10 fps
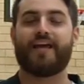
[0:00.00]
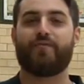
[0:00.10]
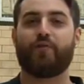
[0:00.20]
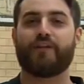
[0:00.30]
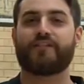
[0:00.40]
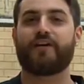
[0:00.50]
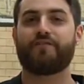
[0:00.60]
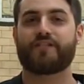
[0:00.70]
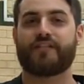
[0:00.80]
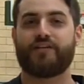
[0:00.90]
they have one of the
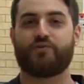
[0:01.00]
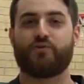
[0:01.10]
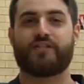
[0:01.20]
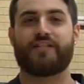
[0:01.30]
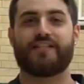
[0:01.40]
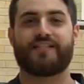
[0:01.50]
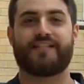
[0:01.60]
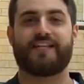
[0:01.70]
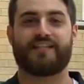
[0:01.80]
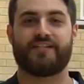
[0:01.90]
toughest schedules in the
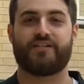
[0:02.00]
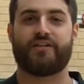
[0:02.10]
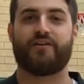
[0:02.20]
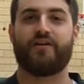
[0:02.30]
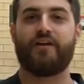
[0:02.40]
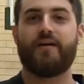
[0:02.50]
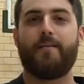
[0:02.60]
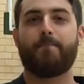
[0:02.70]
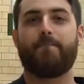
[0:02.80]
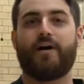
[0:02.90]
state this year.
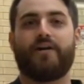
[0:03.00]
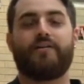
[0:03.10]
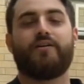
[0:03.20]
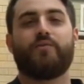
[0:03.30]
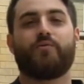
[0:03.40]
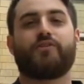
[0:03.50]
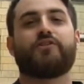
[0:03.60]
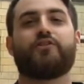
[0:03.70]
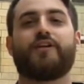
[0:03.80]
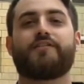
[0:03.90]
But with
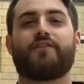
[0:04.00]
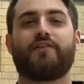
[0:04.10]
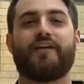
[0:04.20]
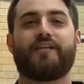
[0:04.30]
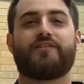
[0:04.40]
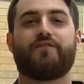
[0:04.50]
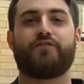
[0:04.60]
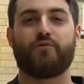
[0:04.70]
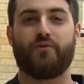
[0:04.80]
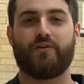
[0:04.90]
the transfer likes
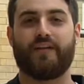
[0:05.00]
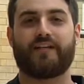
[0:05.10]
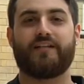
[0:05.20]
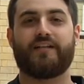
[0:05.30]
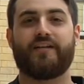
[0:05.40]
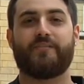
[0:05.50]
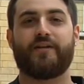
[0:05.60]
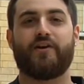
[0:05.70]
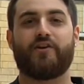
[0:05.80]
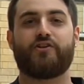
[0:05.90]
of Duel and Kalina
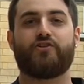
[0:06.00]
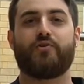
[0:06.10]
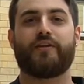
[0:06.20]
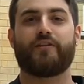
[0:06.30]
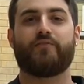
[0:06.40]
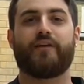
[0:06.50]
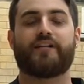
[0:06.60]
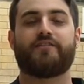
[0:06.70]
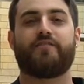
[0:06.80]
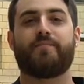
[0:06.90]
Menard joining the
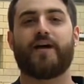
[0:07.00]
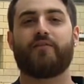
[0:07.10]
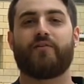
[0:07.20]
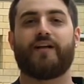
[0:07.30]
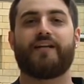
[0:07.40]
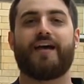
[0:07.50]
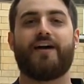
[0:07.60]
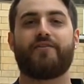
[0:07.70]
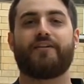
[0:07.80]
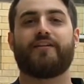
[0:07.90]
ranks of Bellarand, a
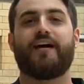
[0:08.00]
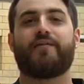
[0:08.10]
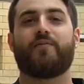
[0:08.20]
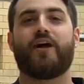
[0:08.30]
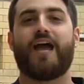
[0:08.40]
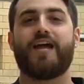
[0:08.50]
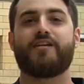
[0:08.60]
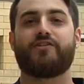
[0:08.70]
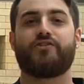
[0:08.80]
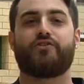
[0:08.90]
healthy Latimer,
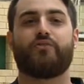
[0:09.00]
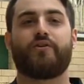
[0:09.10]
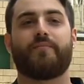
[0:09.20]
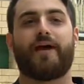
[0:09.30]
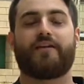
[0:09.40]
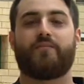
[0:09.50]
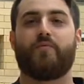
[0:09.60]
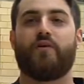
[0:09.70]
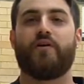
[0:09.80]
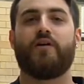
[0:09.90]
and Jordan
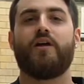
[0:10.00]
McLemore,